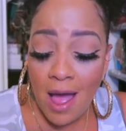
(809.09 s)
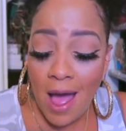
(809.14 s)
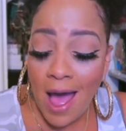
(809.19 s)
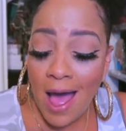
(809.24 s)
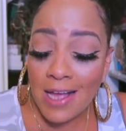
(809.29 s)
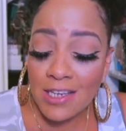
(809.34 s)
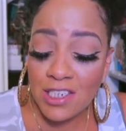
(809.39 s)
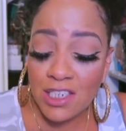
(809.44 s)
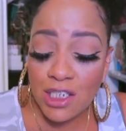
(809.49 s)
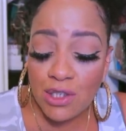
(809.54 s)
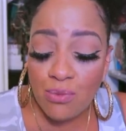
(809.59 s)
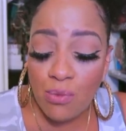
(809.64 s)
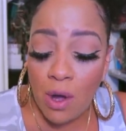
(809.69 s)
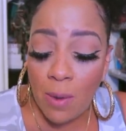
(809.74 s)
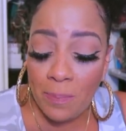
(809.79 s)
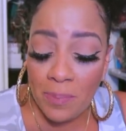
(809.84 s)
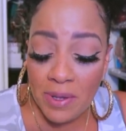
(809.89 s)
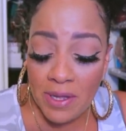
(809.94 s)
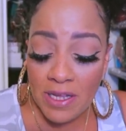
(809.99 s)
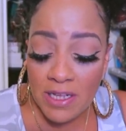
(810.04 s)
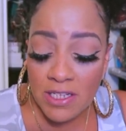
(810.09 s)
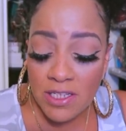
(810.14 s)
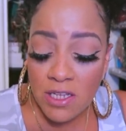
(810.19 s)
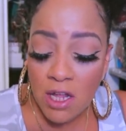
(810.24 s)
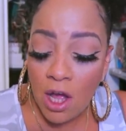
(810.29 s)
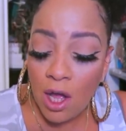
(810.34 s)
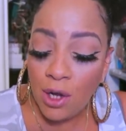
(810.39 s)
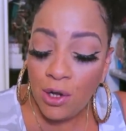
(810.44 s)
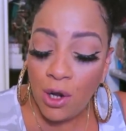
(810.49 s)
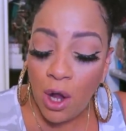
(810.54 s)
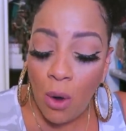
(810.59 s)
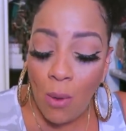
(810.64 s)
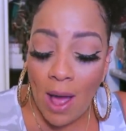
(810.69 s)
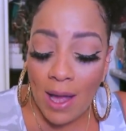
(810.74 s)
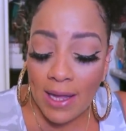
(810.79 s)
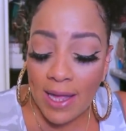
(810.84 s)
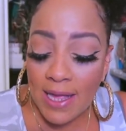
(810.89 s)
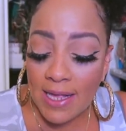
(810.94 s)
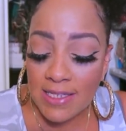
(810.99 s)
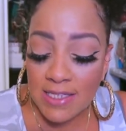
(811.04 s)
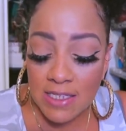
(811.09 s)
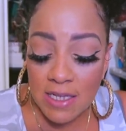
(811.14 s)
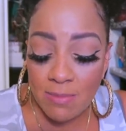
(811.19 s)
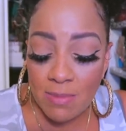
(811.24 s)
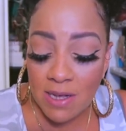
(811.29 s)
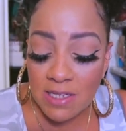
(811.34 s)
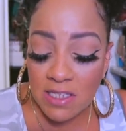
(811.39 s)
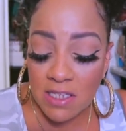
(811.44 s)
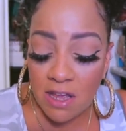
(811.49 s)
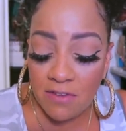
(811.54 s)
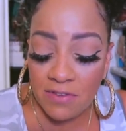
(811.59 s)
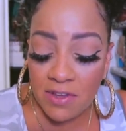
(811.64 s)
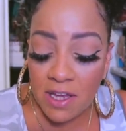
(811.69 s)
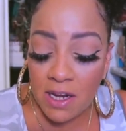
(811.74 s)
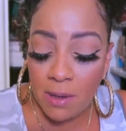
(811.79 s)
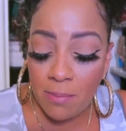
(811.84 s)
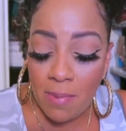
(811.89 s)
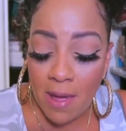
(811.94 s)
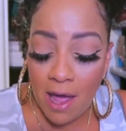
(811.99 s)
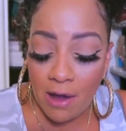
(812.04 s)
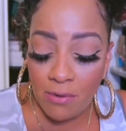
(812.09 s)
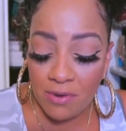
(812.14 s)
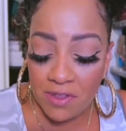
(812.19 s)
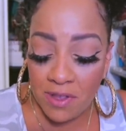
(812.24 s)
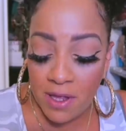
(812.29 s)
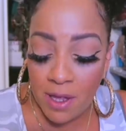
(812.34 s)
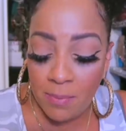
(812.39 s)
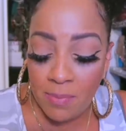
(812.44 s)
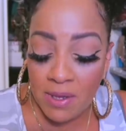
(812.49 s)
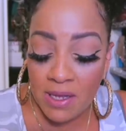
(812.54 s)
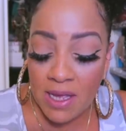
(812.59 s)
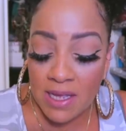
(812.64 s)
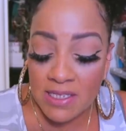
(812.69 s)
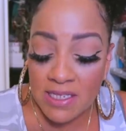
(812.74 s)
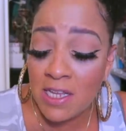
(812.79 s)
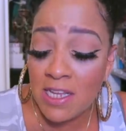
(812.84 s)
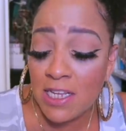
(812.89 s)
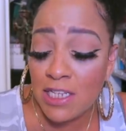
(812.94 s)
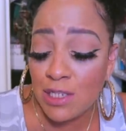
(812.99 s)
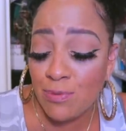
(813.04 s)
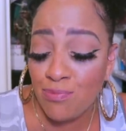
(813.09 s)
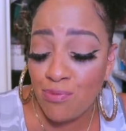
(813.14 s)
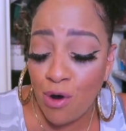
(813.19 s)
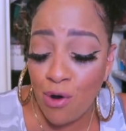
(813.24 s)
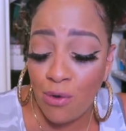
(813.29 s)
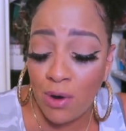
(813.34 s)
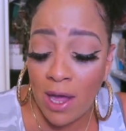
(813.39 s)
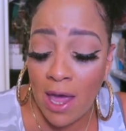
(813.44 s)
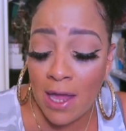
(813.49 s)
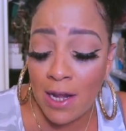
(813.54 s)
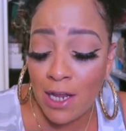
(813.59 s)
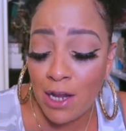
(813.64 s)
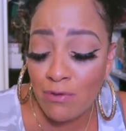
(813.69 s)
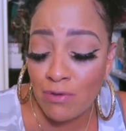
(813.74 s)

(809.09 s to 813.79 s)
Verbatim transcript: I just want peace. No, I can't see myself getting back with him because he is broke and